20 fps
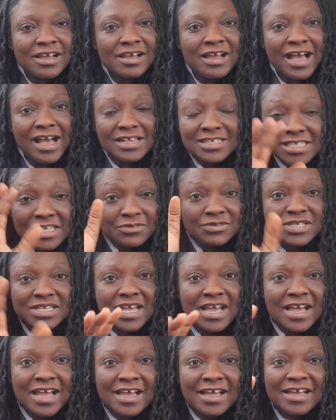I see him
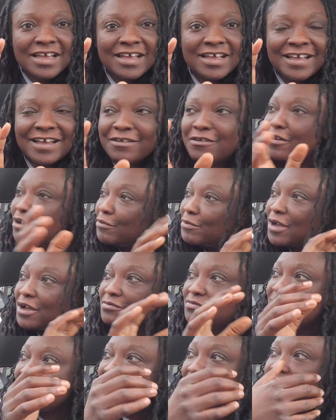say, oh,
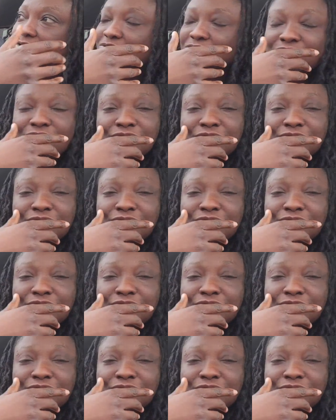baby, Ajo.